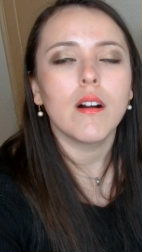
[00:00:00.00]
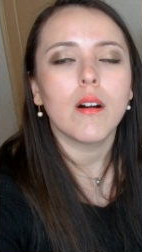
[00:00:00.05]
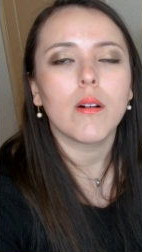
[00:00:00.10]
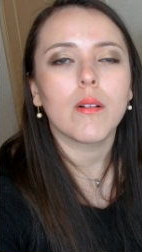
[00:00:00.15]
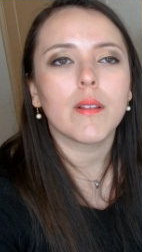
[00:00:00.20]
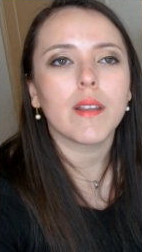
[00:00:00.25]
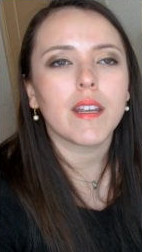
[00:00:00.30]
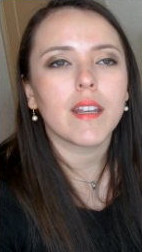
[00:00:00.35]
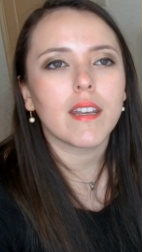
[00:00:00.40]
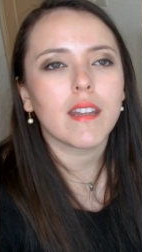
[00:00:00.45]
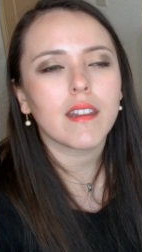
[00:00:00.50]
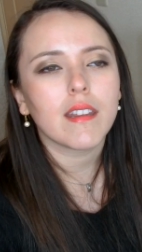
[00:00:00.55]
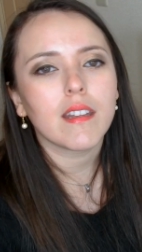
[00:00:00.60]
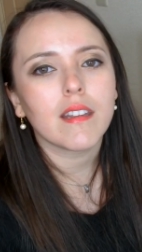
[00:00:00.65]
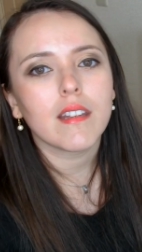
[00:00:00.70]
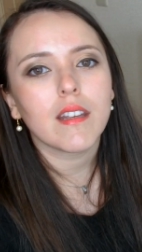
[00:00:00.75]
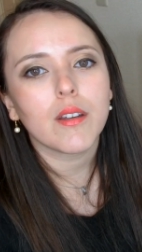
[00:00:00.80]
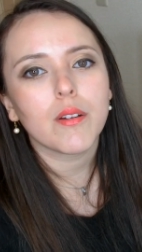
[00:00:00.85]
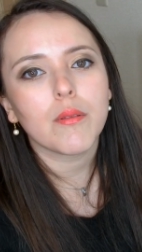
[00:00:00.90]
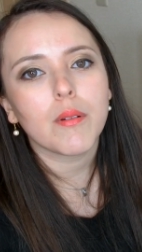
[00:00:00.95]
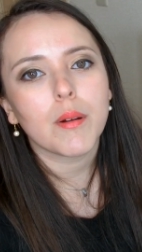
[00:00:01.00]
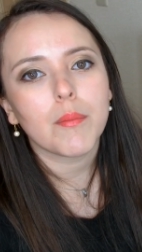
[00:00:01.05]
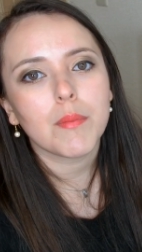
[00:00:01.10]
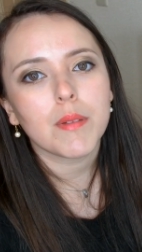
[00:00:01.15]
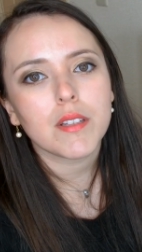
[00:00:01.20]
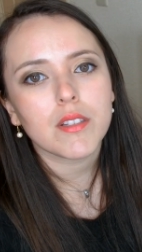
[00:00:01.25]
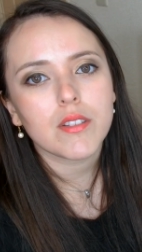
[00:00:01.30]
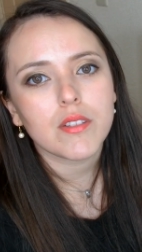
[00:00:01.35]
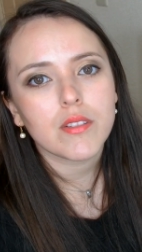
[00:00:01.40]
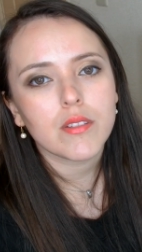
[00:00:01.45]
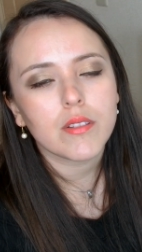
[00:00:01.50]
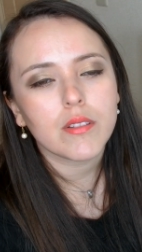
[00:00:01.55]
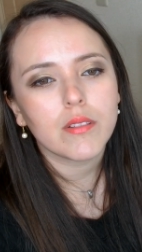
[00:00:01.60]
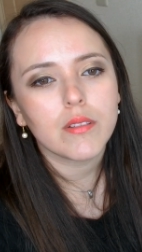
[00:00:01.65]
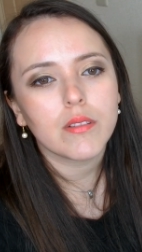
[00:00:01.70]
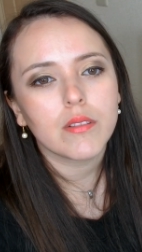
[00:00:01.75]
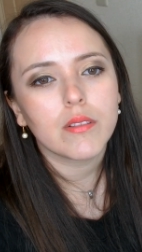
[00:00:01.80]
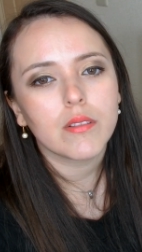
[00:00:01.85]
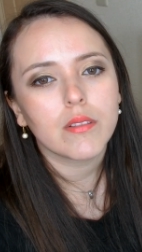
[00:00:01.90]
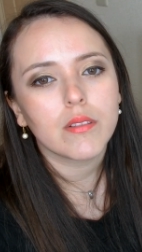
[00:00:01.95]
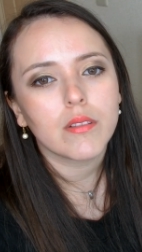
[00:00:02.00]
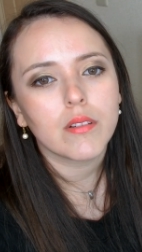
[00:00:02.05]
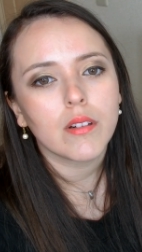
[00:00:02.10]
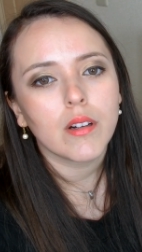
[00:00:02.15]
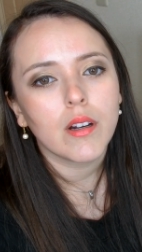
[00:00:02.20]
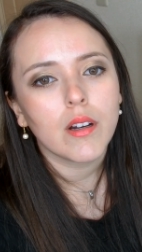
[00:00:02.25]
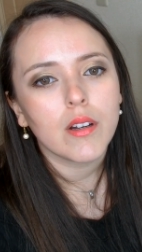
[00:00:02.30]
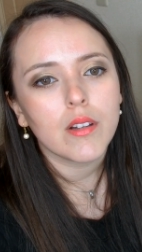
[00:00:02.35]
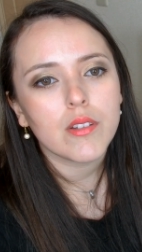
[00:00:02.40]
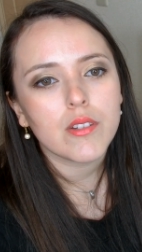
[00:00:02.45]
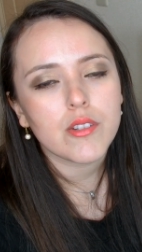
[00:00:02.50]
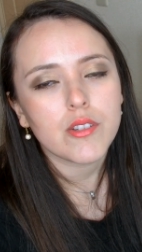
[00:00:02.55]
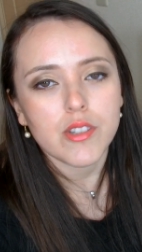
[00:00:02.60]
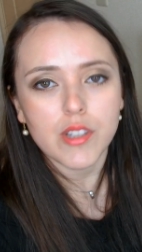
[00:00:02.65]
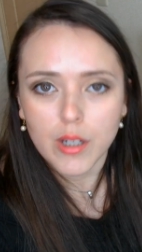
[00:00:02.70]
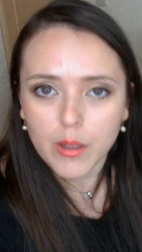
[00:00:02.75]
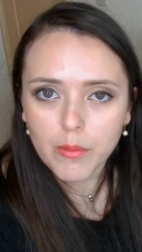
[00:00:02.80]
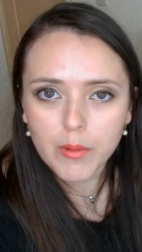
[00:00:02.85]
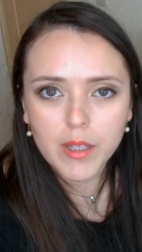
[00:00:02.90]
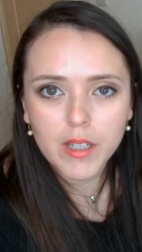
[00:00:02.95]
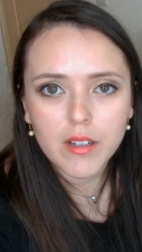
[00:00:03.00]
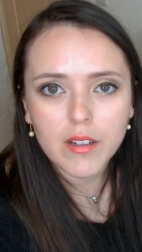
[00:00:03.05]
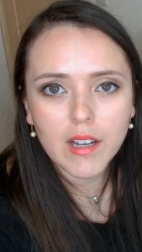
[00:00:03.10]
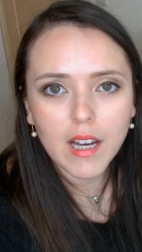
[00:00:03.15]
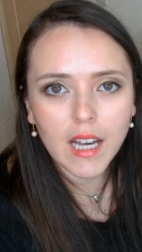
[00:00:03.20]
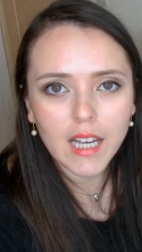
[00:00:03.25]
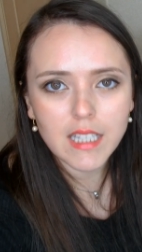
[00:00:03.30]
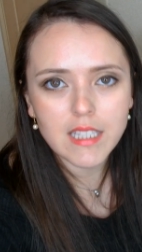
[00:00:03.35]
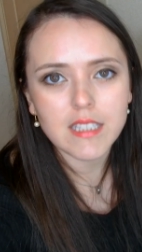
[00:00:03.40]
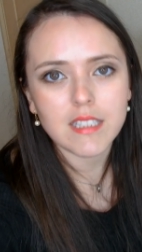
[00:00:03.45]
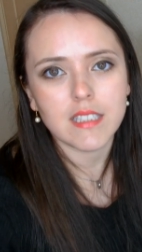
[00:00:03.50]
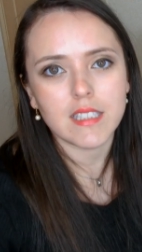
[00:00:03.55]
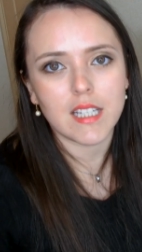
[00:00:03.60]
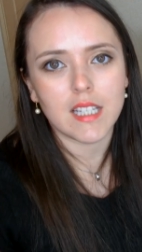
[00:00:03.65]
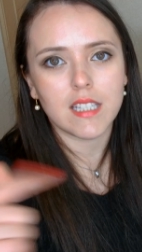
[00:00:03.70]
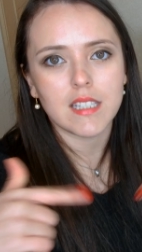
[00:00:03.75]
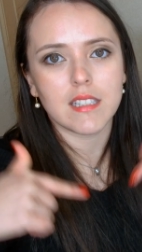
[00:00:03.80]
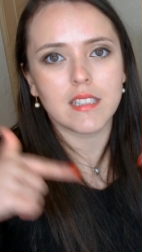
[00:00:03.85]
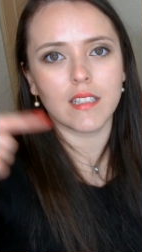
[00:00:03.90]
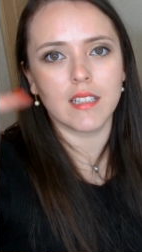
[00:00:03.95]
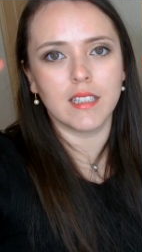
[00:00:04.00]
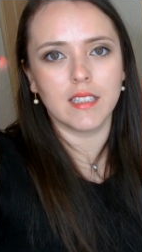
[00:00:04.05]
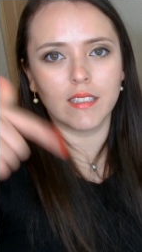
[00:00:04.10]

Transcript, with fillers: or anything that you want me to to share with you guys just